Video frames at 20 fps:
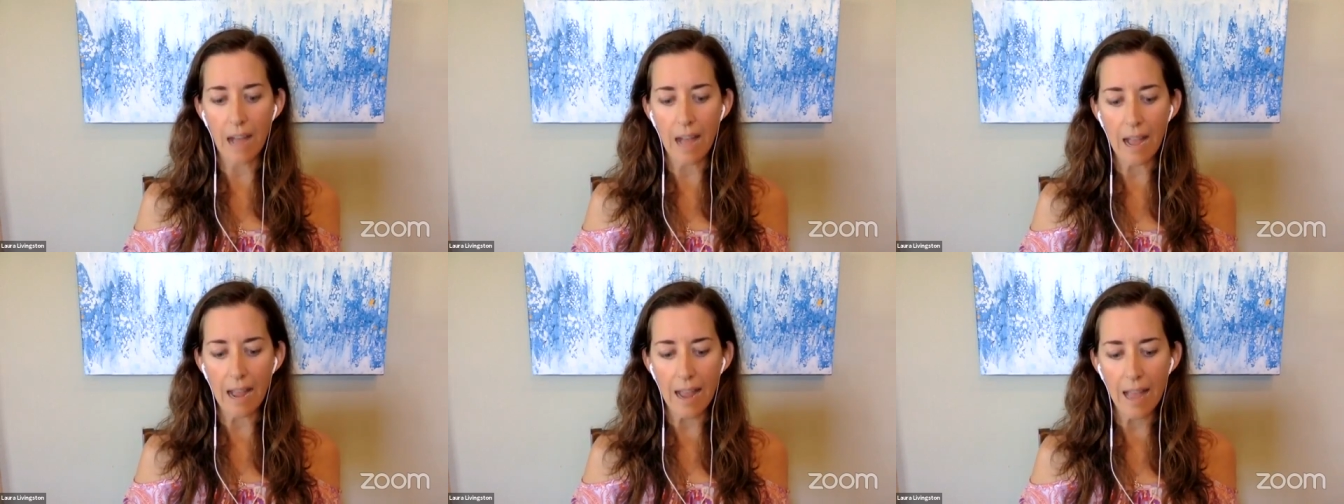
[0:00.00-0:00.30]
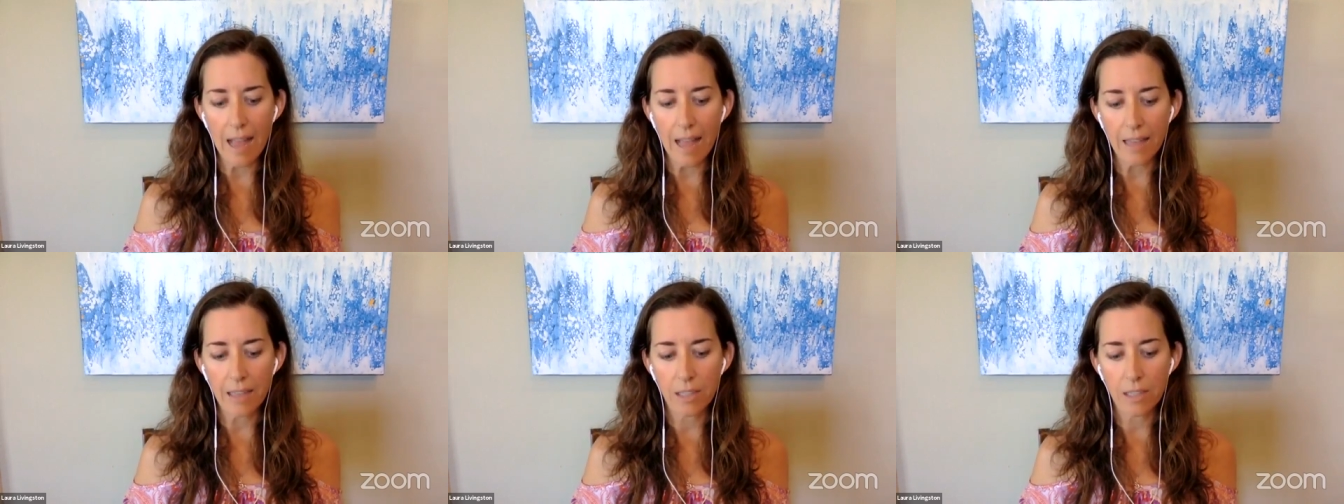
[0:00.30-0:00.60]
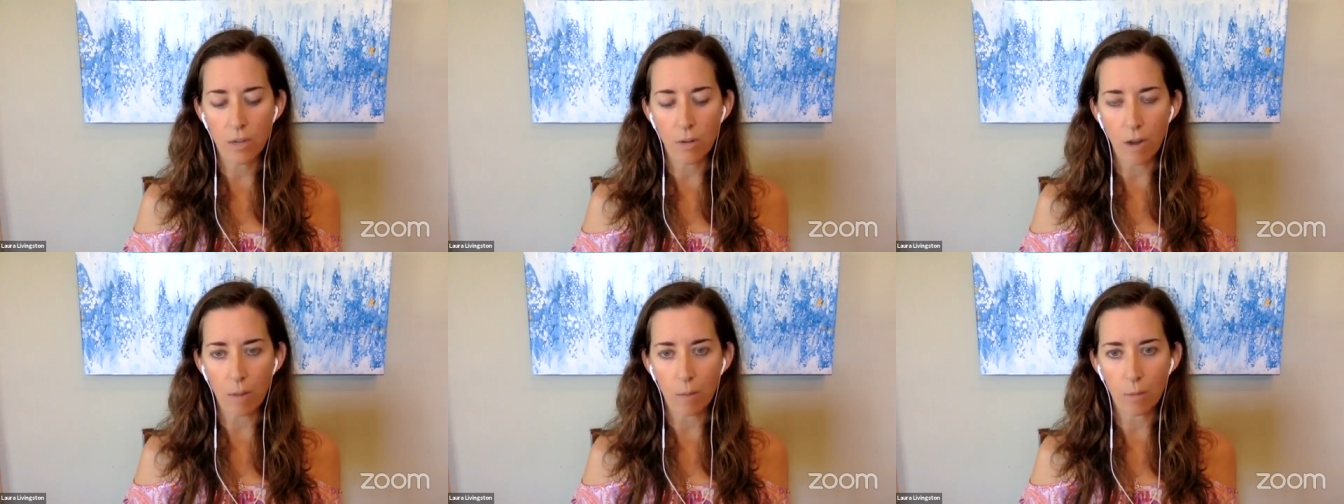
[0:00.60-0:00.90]
I had to
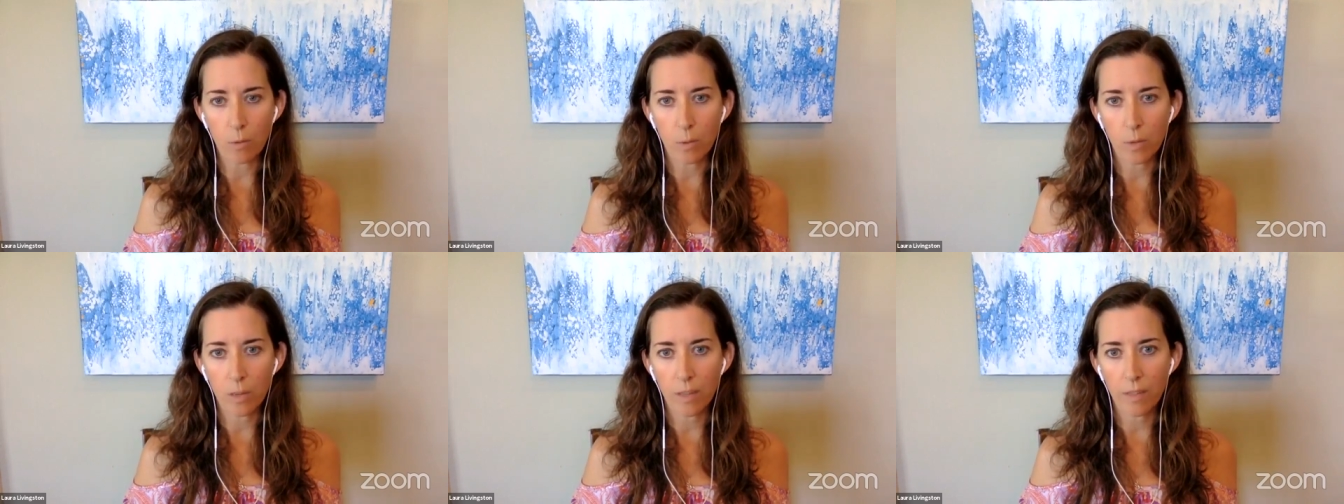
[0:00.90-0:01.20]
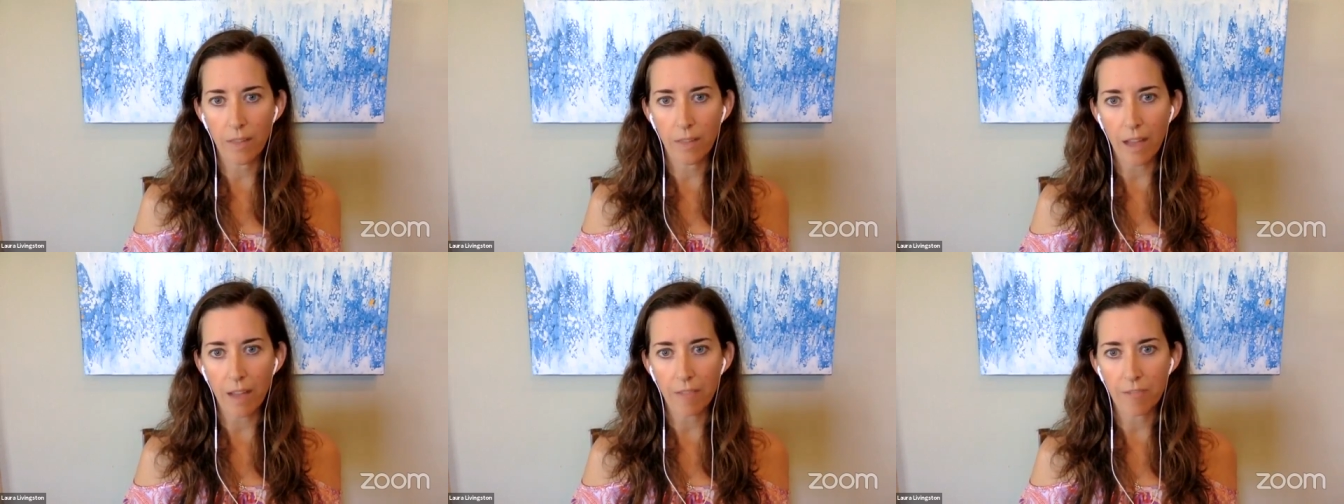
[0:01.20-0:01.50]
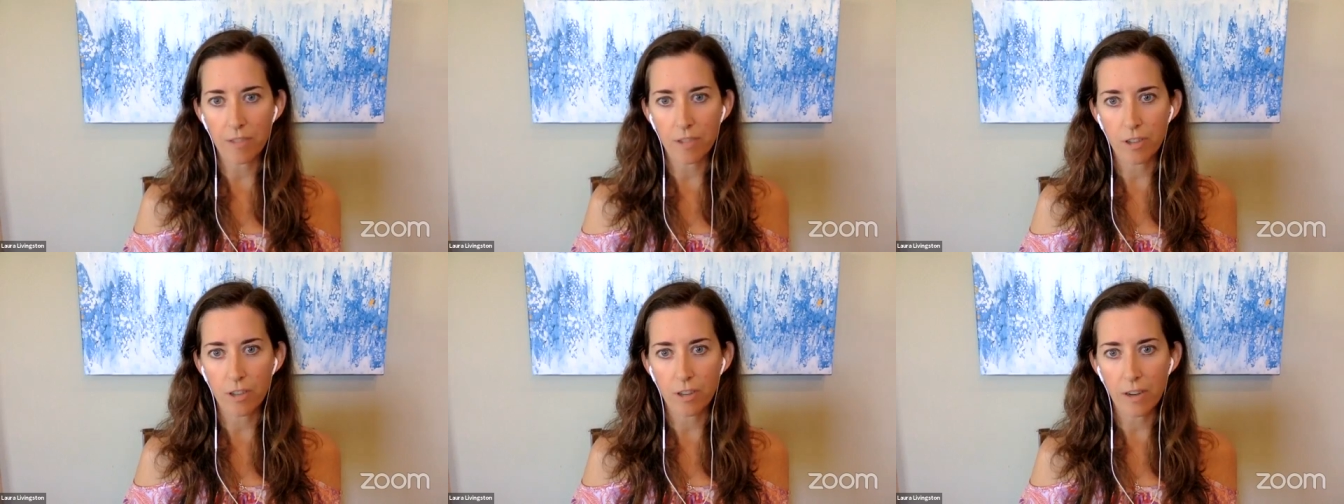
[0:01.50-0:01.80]
grapple with
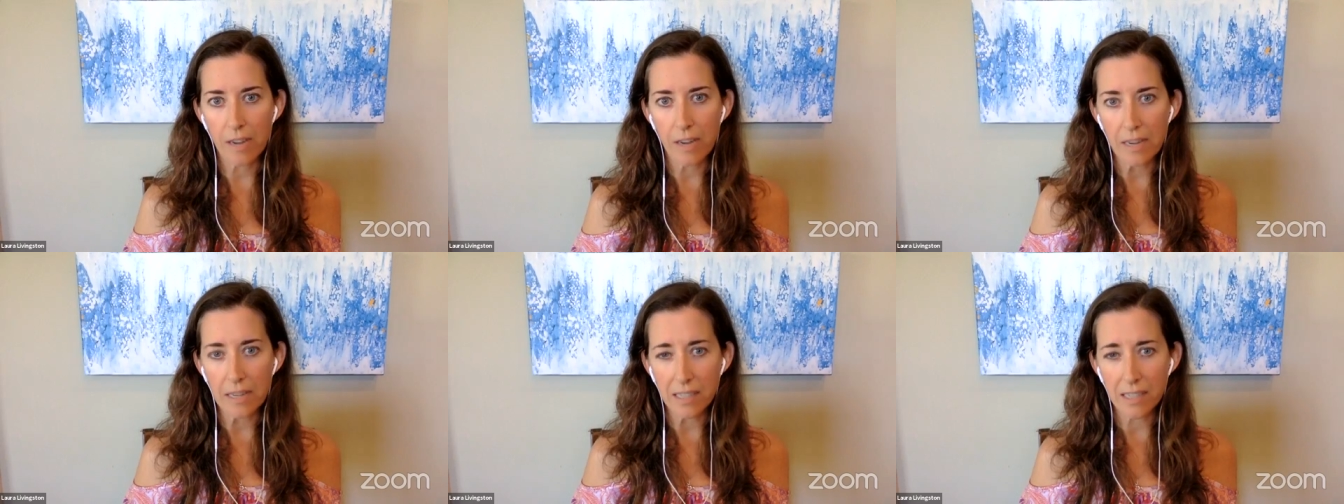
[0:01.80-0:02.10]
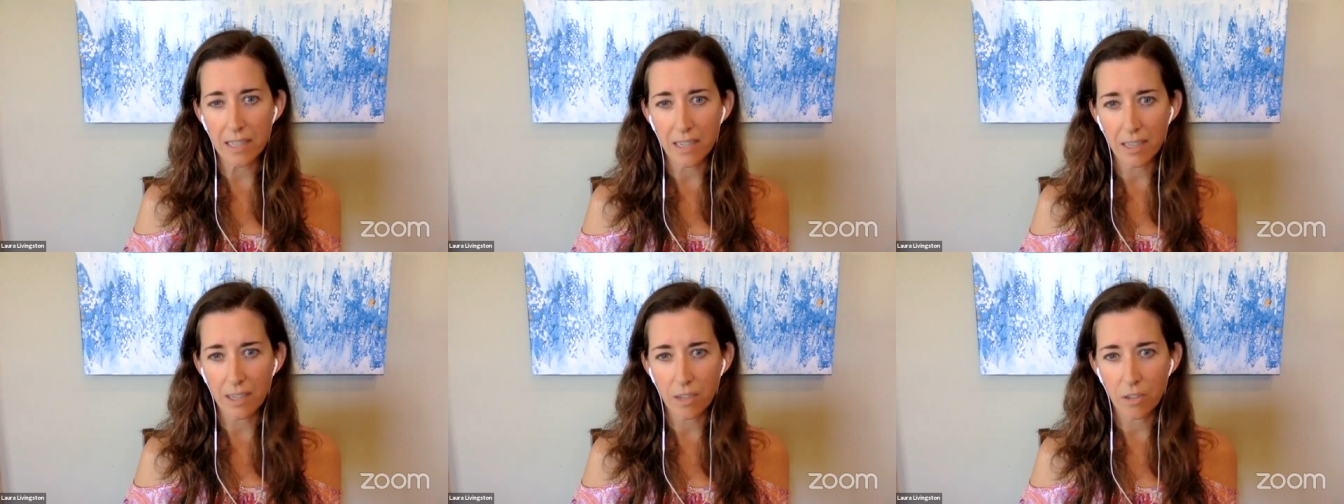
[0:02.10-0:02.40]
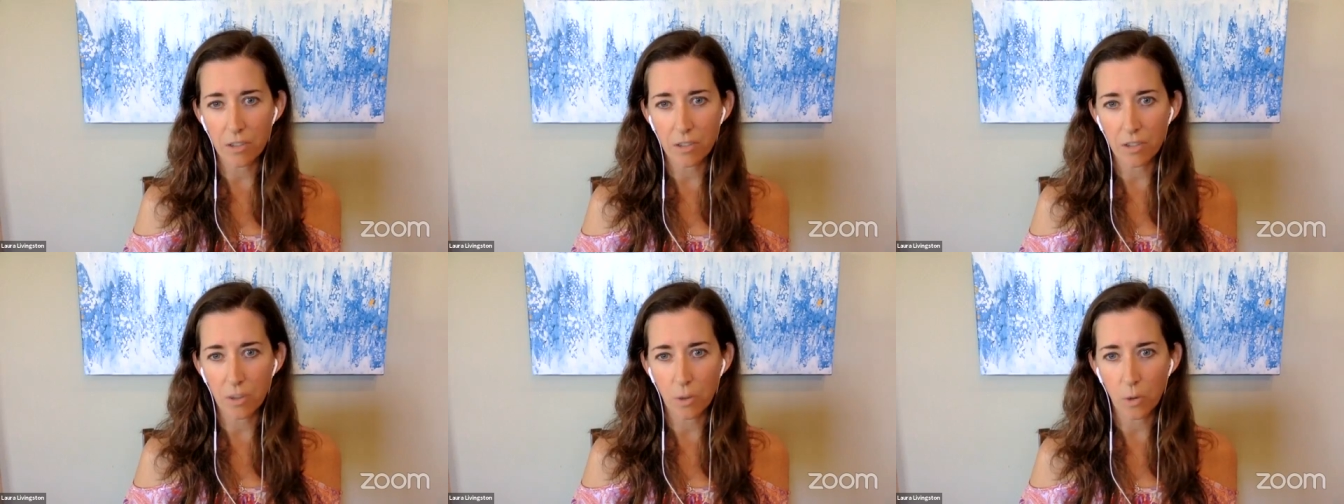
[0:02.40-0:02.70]
after 18
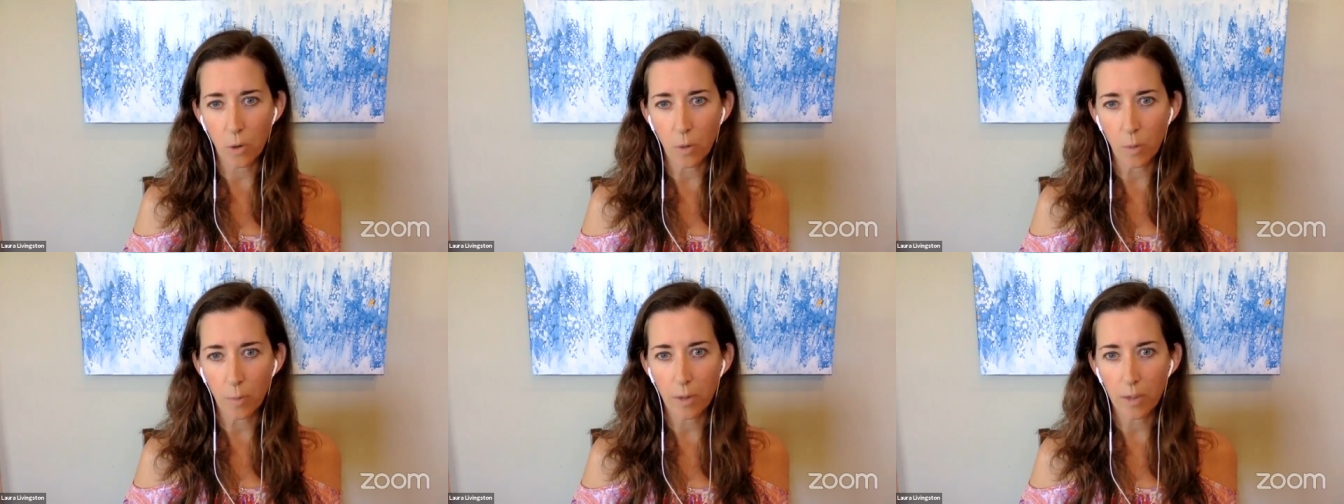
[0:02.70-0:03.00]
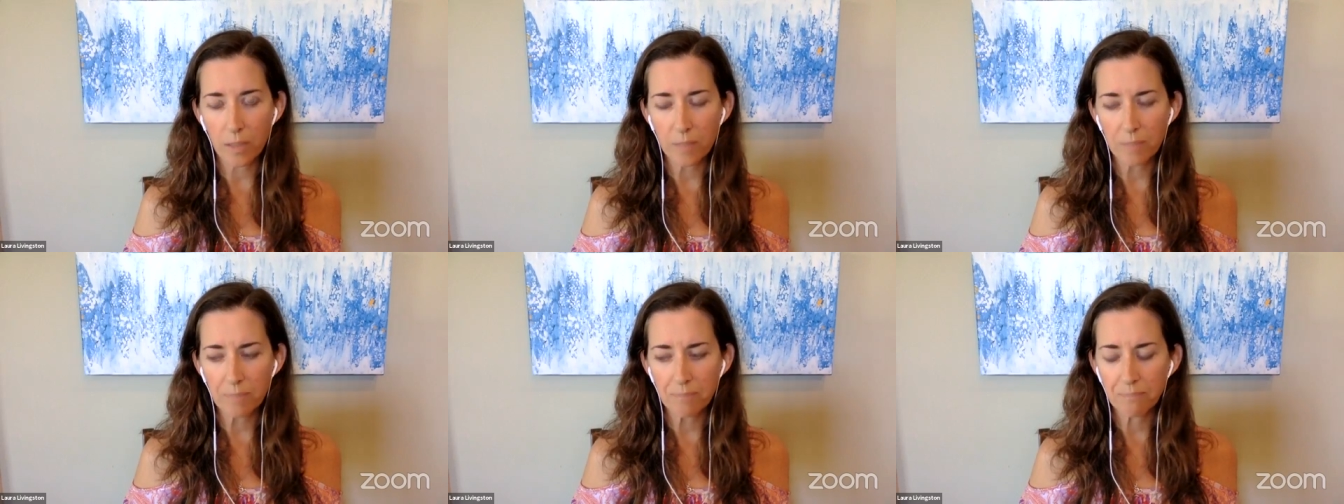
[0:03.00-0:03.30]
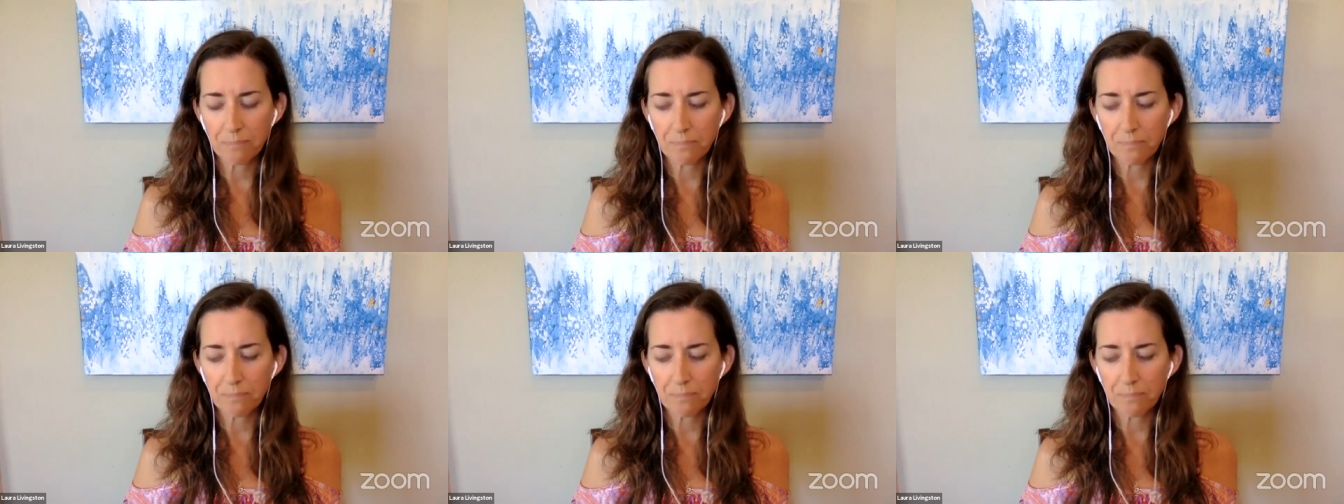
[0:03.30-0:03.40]
years in corporate,